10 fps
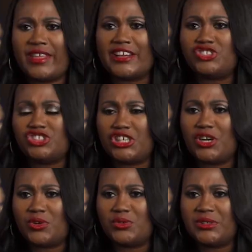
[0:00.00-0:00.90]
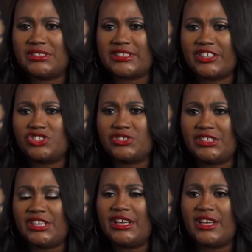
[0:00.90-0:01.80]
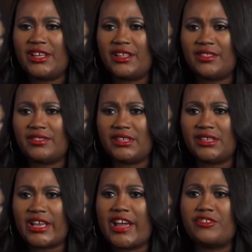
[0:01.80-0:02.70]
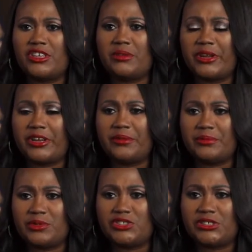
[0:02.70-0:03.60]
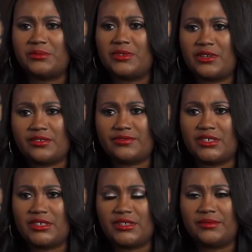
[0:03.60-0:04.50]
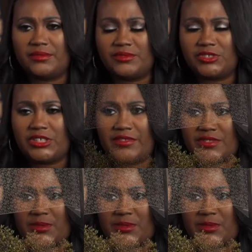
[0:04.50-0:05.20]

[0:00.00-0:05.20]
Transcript: That show is actually in the African American Museum in